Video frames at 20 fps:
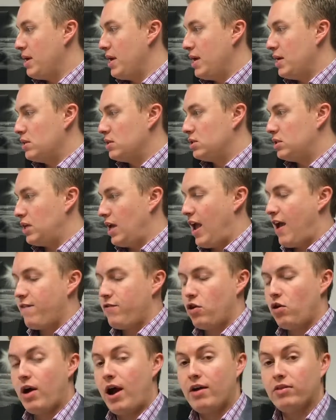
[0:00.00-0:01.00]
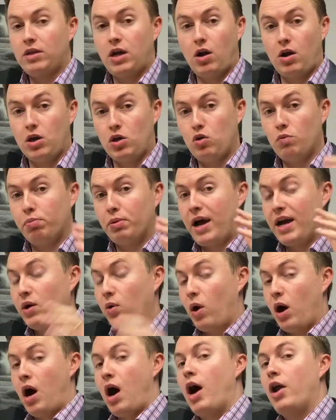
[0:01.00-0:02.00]
means if you're out there and you apply to
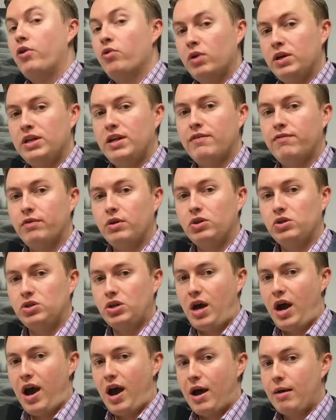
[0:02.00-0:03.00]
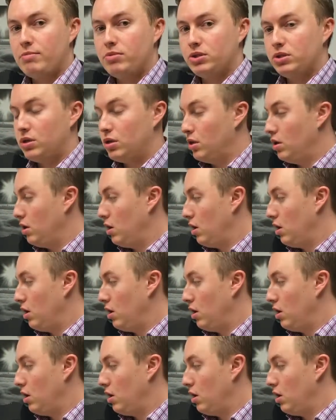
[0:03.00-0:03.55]
100 different jobs,